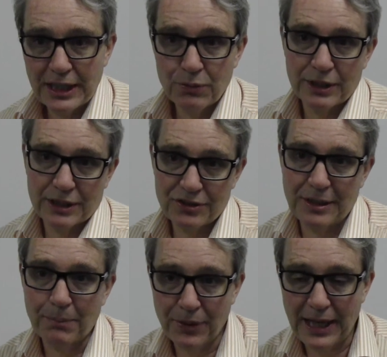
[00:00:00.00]
shared. We
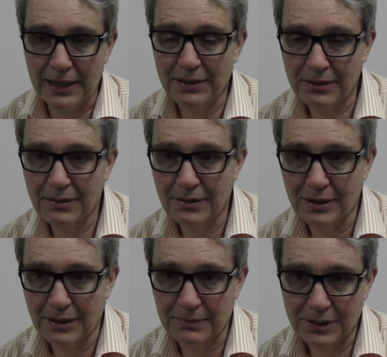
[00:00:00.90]
accept that
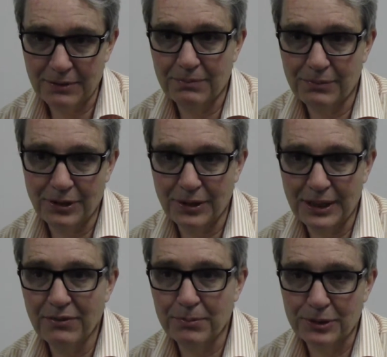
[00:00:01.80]

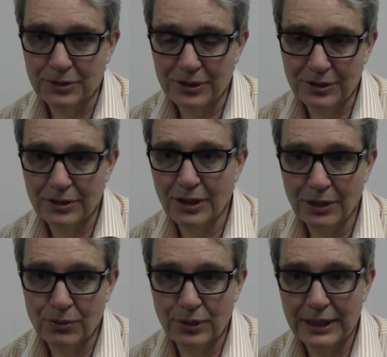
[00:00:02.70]
the government and the
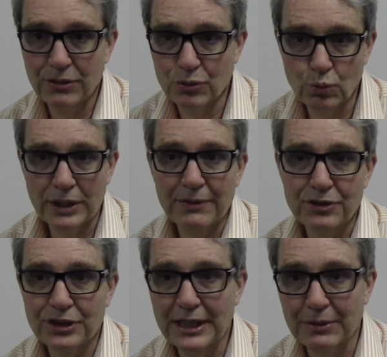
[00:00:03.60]
local council will
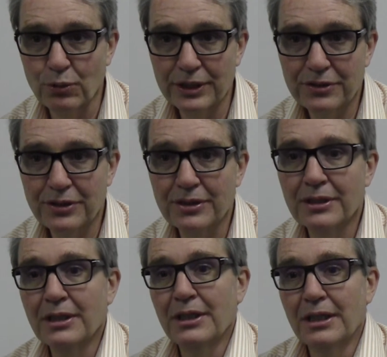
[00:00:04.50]
have to take risk.
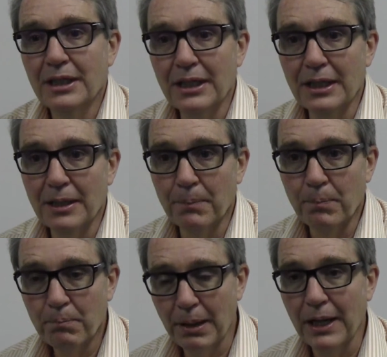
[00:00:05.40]

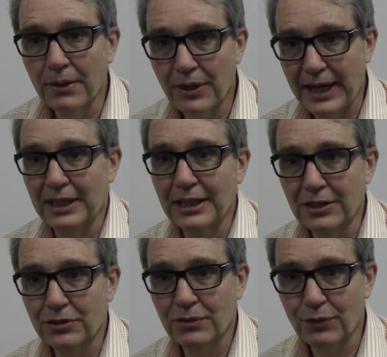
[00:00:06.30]
But that
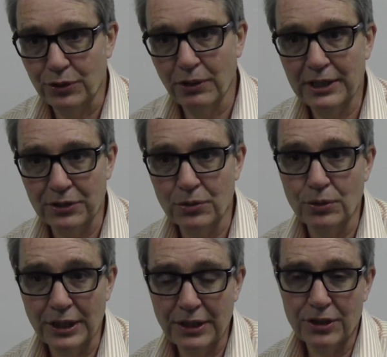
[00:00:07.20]
is for the greater
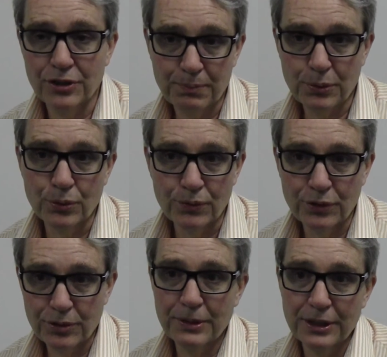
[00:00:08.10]
good, and it's
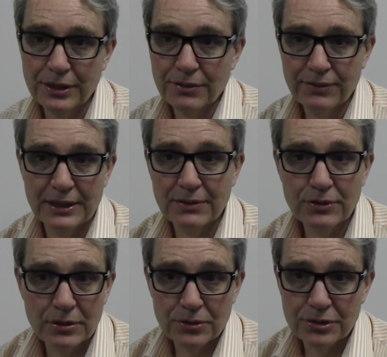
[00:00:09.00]
proven to be an
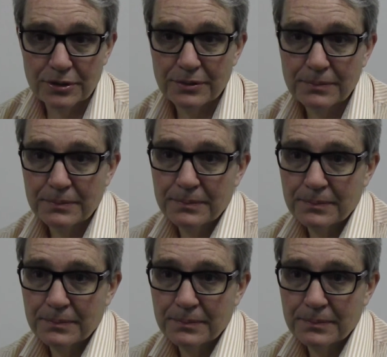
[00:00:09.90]
effective solution.